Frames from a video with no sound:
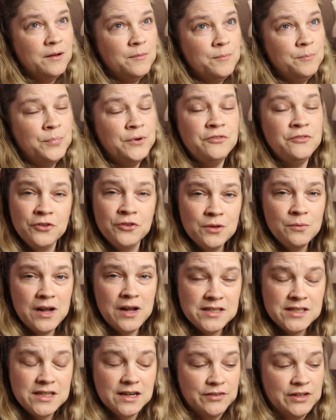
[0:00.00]
But for the
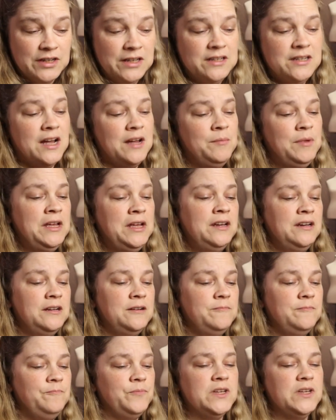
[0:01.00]
rest of it, I mean,
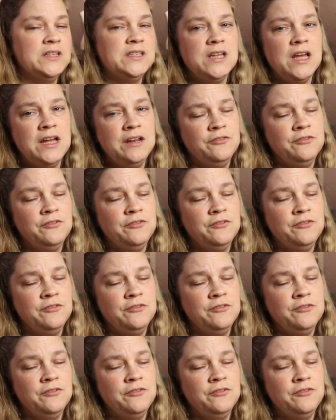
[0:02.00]
aside